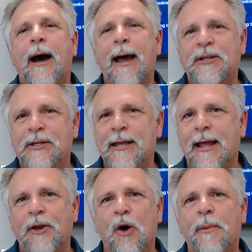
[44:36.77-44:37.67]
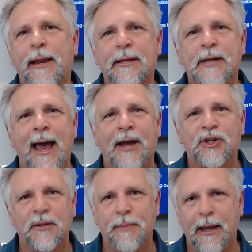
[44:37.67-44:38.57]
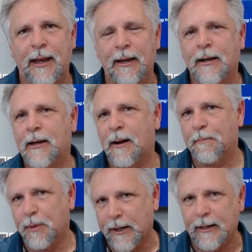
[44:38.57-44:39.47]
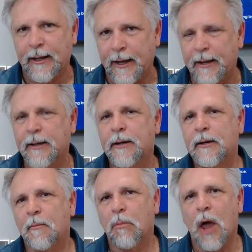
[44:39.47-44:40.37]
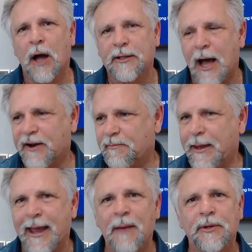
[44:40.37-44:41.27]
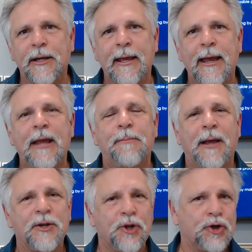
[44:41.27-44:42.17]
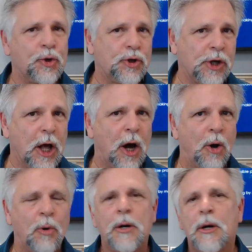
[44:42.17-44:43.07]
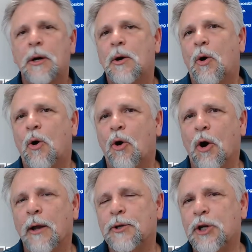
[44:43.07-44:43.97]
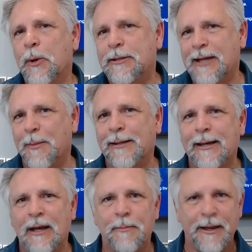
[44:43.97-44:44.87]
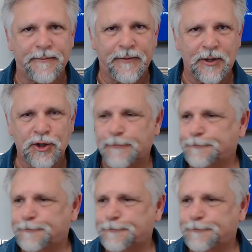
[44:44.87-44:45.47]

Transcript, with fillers: I see that nobody is actually being completely blocked out of being able to eat because they're too slow or too intimidated by the fish.